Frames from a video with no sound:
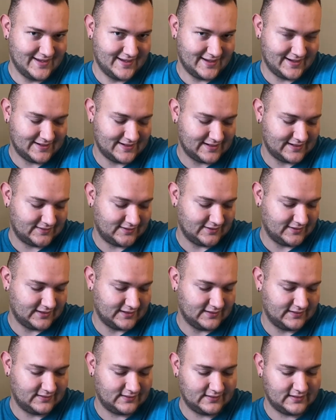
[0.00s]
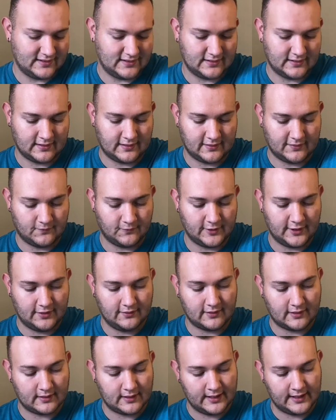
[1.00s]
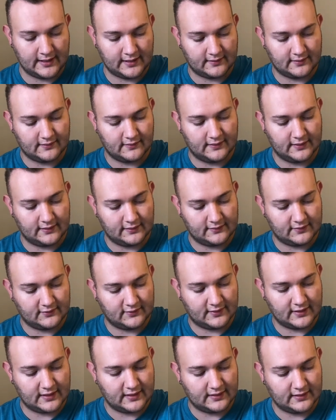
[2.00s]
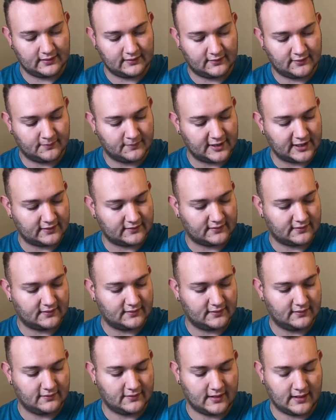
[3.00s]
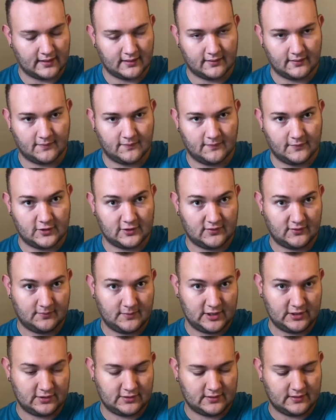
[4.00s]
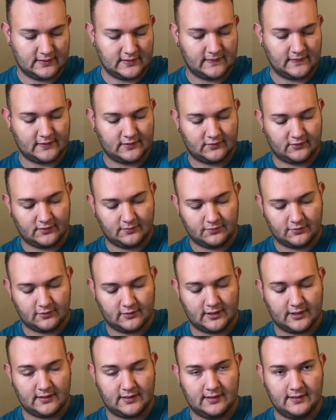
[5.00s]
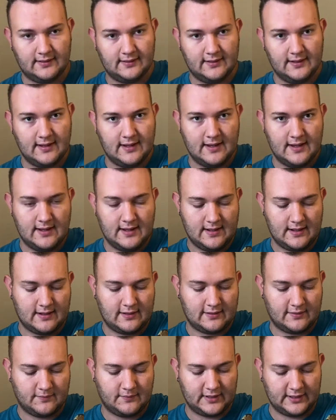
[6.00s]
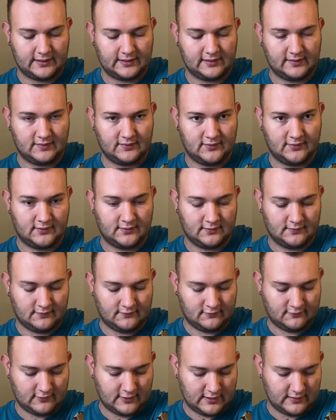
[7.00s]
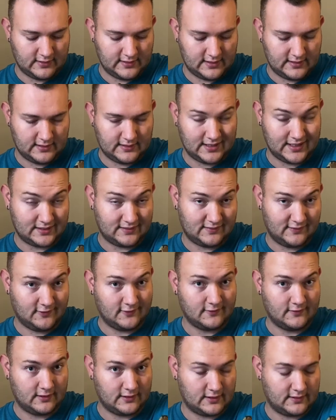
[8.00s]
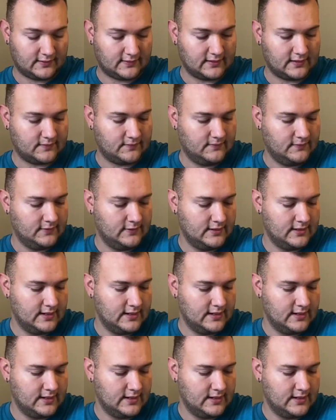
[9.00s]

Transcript: And as you can see, um, when you are handling your snake, it is best to um, just make sure that they're supported um, because falling can still hurt them.